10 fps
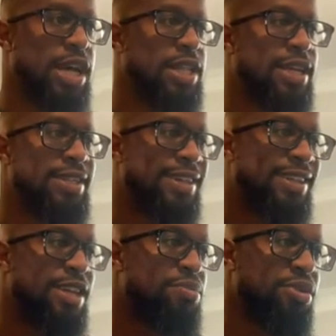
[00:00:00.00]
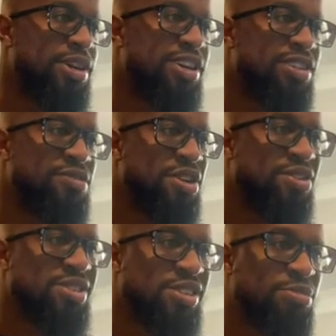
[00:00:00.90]
I like to keep a very
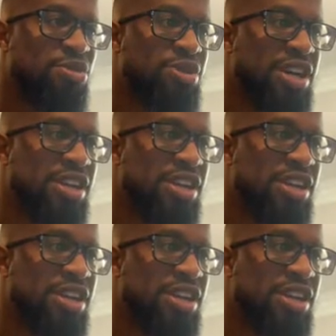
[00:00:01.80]
simple and